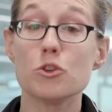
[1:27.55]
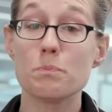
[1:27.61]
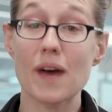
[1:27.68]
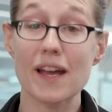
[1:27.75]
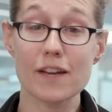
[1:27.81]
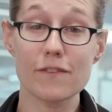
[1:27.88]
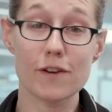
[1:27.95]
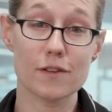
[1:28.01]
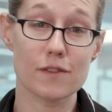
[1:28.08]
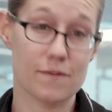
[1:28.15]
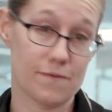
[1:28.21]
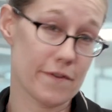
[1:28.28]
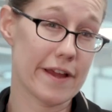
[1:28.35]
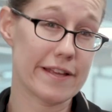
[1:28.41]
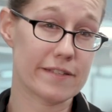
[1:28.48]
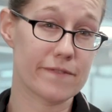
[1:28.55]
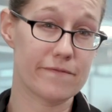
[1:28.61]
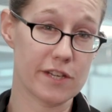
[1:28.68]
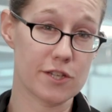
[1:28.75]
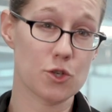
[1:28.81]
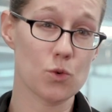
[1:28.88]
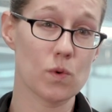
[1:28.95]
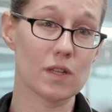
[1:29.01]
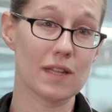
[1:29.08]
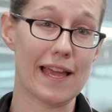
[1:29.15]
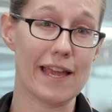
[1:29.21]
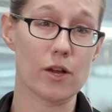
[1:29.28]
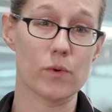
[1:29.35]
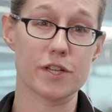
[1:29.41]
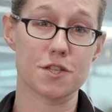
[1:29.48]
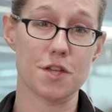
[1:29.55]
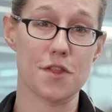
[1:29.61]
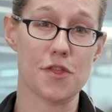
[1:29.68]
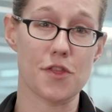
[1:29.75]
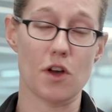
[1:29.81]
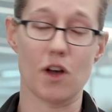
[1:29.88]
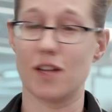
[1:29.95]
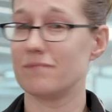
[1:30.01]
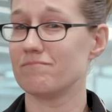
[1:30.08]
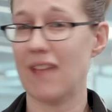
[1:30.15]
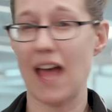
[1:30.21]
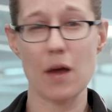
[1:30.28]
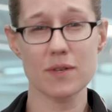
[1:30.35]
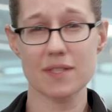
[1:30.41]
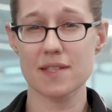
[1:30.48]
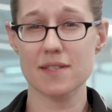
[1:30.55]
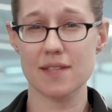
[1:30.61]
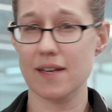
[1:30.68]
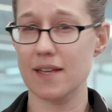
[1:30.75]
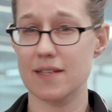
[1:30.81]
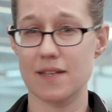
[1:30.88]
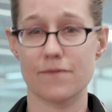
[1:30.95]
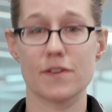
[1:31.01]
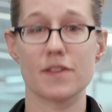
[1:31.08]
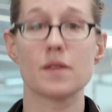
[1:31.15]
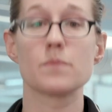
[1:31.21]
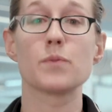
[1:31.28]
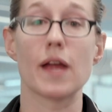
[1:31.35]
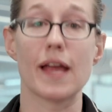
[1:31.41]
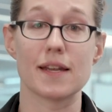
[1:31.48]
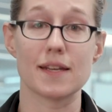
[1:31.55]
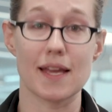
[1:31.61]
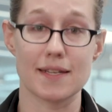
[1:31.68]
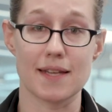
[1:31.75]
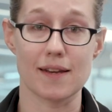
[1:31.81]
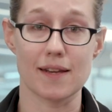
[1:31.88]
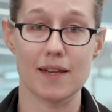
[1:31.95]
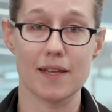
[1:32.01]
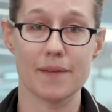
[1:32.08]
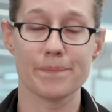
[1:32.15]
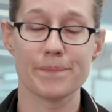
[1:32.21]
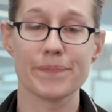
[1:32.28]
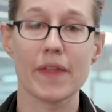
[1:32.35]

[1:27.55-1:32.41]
You might have heard the phrase visual language and thought, how is this any different than brand identity?